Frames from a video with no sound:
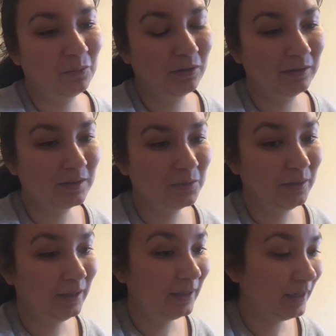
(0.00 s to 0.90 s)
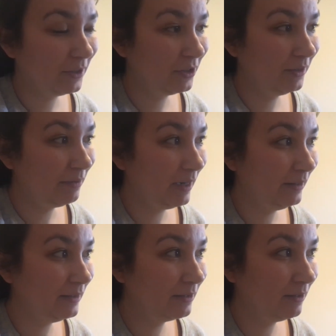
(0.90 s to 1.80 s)
at work this week, and actually,
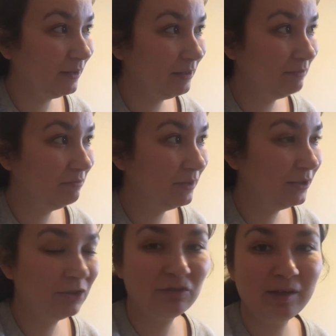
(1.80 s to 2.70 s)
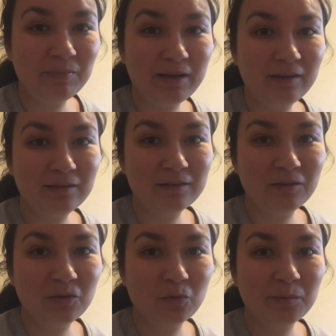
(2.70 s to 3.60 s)
Riley's gone straight back into
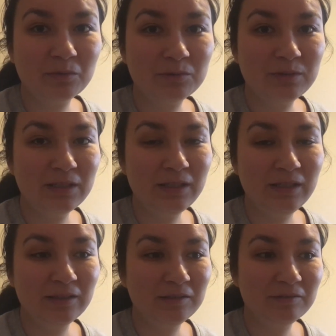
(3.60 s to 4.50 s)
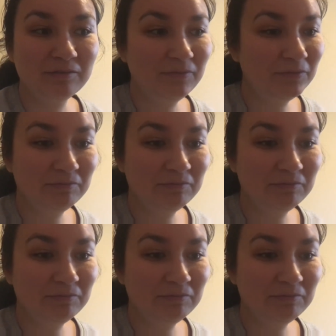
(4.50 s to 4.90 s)
her normal routine of